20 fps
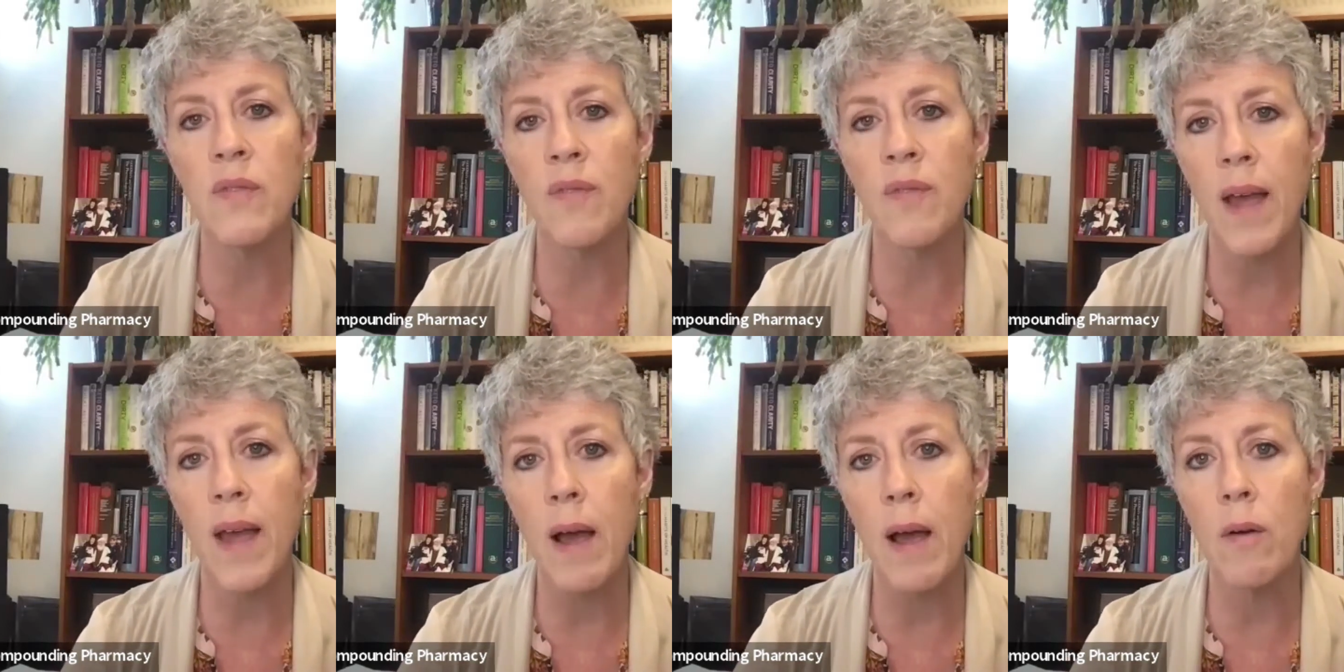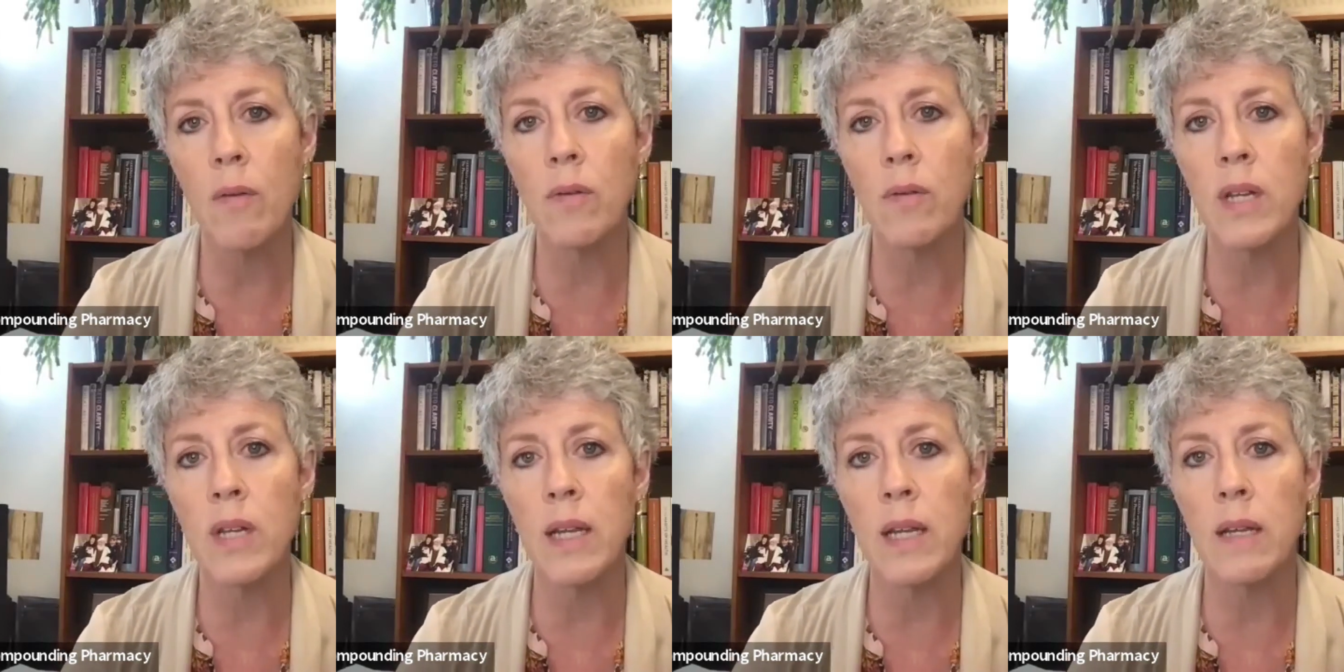
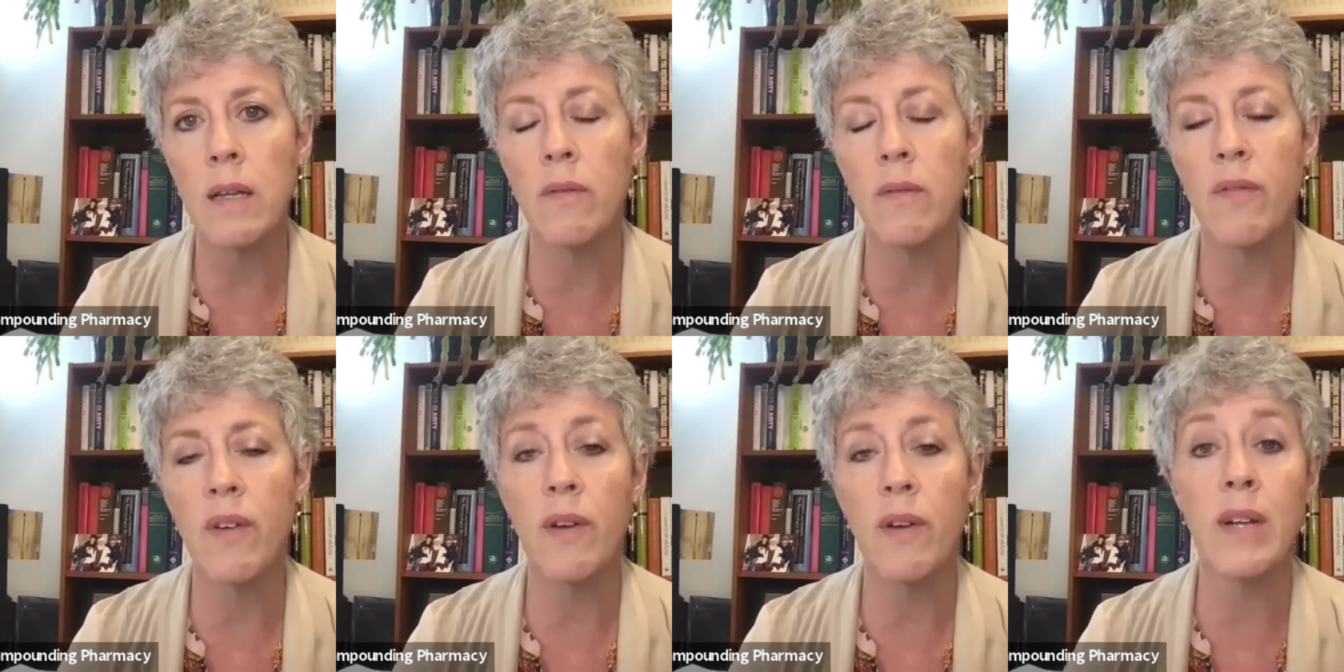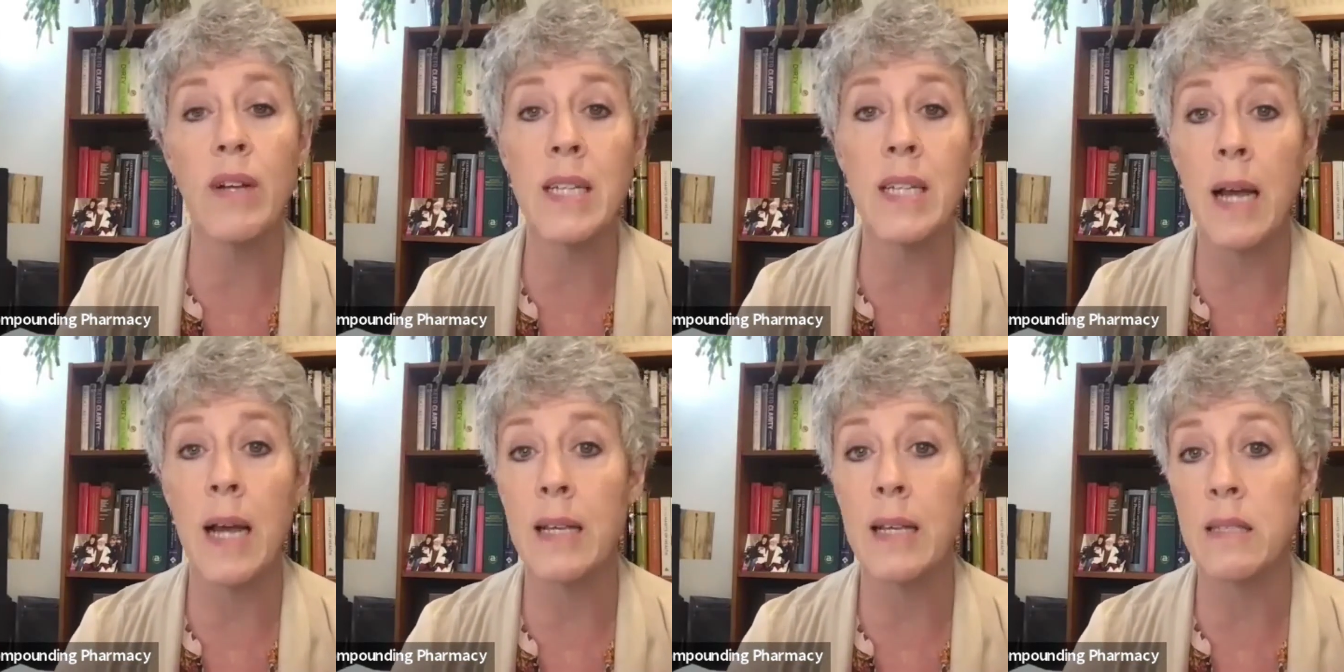found in very
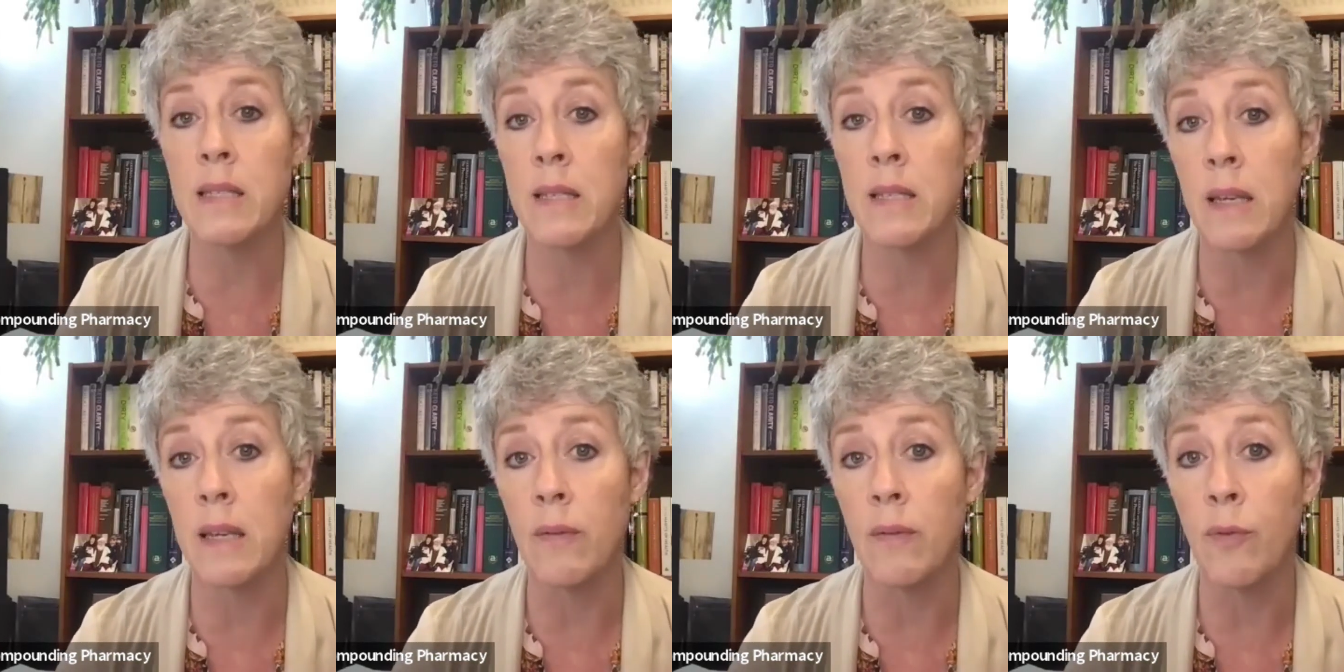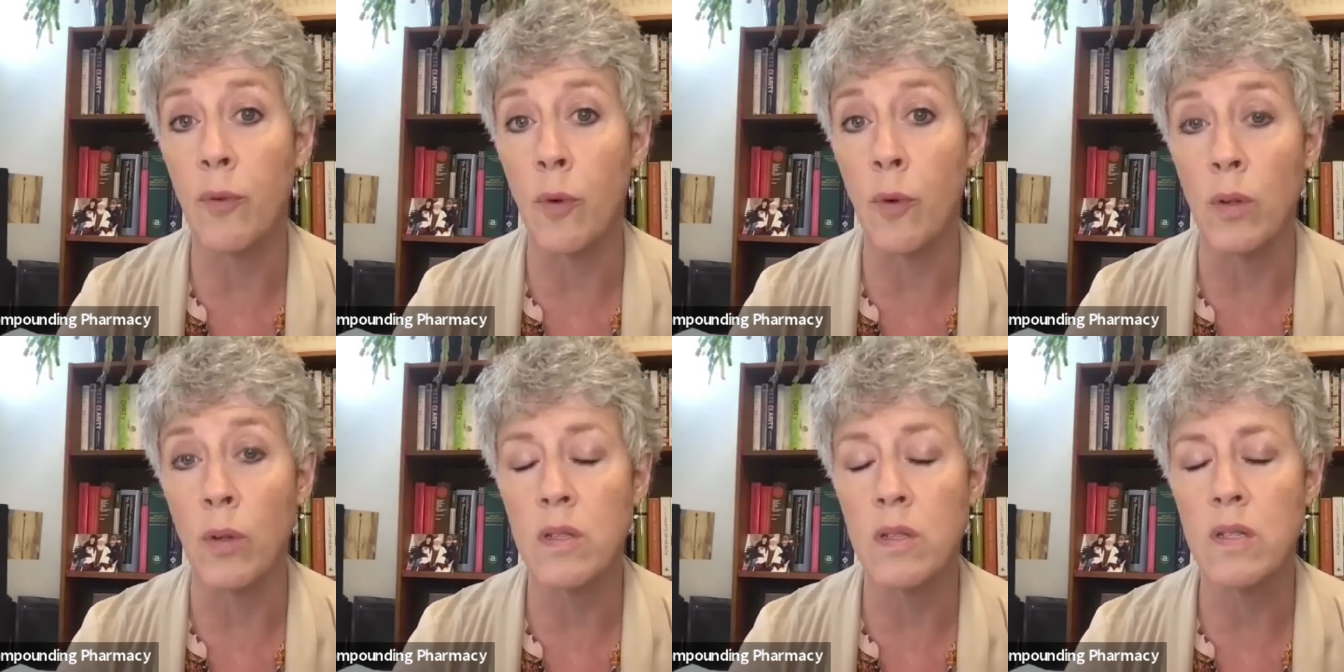tight skin
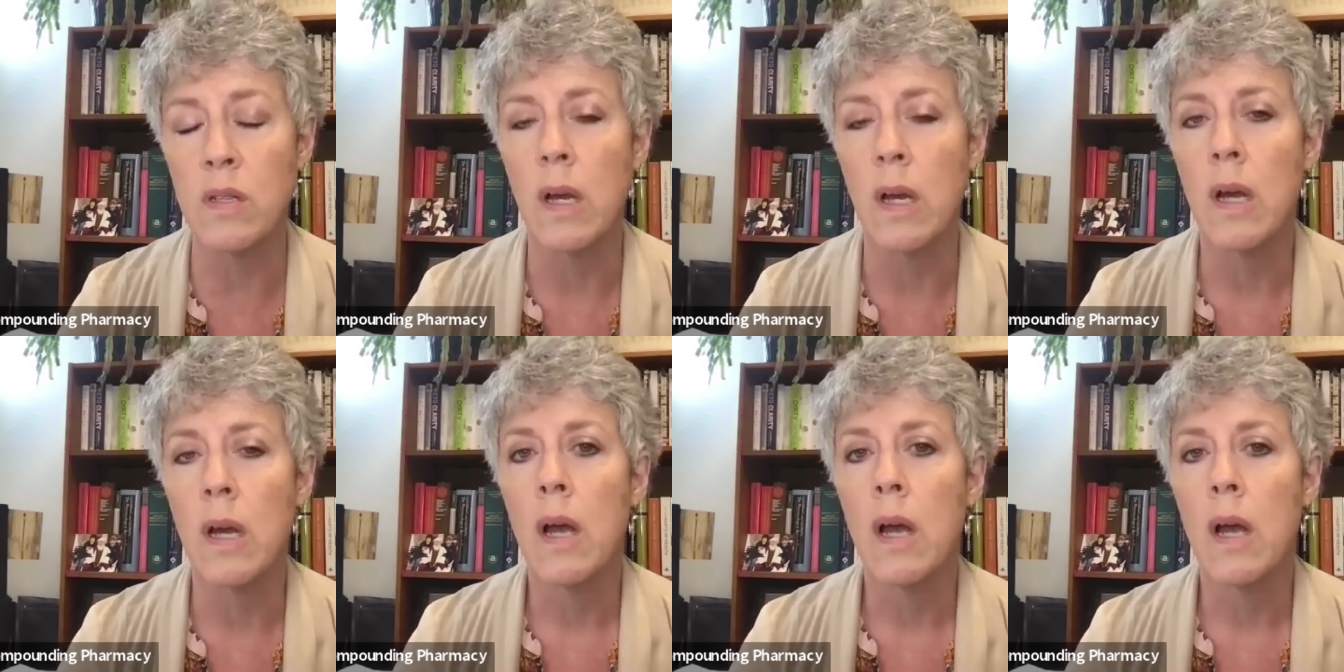folds,